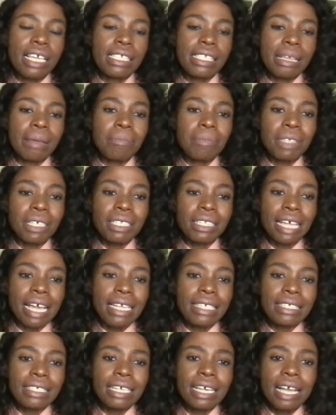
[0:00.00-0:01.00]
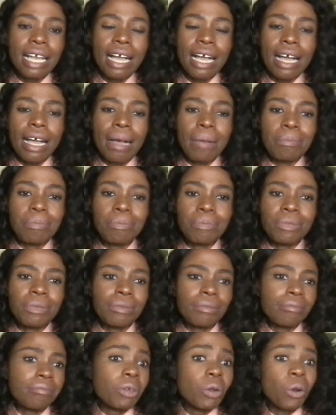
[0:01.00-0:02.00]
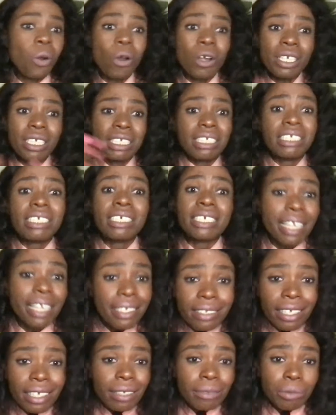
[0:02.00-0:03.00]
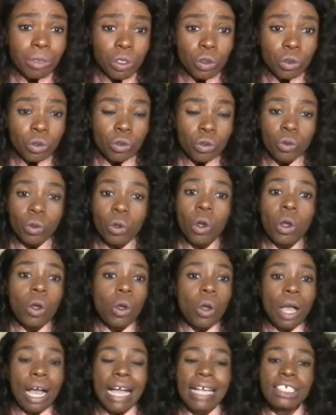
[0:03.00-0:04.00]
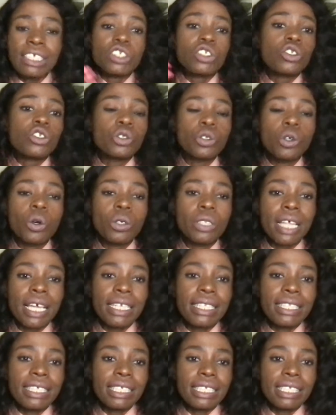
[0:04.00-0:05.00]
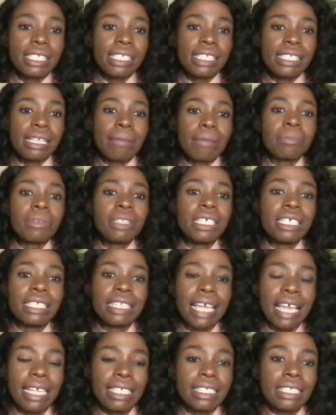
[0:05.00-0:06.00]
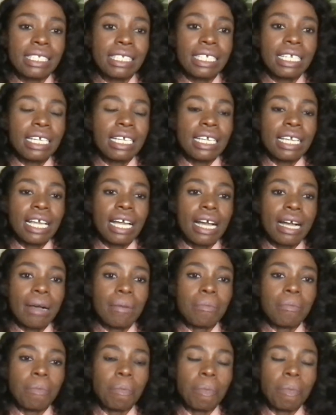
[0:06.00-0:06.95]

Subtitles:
something that God created me to do. I just know that this is something that I